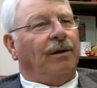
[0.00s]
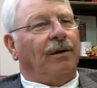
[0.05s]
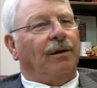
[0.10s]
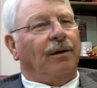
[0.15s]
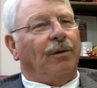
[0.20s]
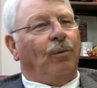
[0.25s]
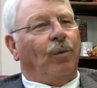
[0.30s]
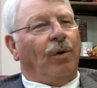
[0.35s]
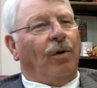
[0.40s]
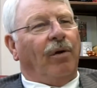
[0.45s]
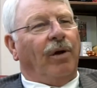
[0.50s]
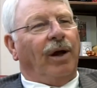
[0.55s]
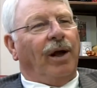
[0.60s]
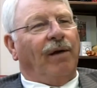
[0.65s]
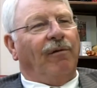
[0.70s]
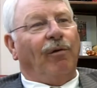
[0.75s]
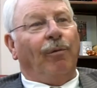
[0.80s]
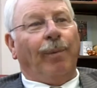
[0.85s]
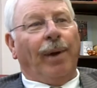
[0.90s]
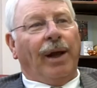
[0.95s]
Uh, we're going to
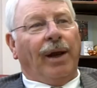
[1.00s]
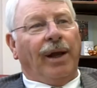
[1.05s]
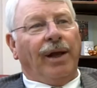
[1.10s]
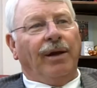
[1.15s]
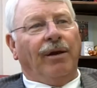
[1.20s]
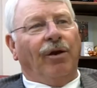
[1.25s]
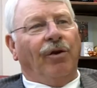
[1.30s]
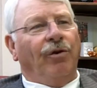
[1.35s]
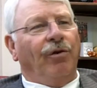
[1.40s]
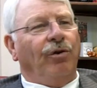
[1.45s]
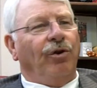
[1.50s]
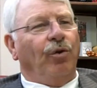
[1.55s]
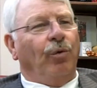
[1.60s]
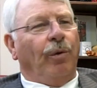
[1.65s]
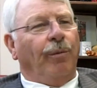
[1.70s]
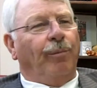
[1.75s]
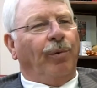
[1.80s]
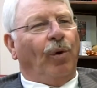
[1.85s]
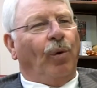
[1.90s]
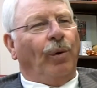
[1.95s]
have about 800 new
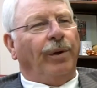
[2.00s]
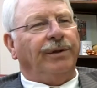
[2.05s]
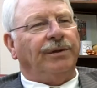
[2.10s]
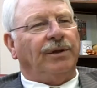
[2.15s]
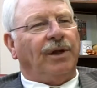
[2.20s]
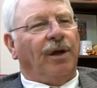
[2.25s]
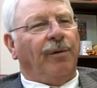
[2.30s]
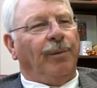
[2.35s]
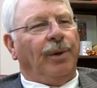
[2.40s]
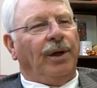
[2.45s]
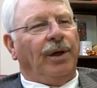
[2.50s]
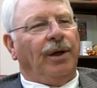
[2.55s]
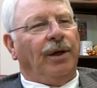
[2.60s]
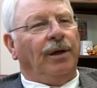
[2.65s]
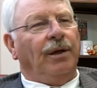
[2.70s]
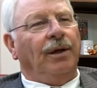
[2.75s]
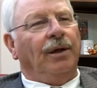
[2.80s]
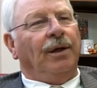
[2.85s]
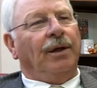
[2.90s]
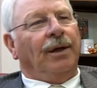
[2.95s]
employees coming
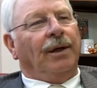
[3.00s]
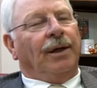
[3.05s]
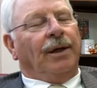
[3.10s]
in.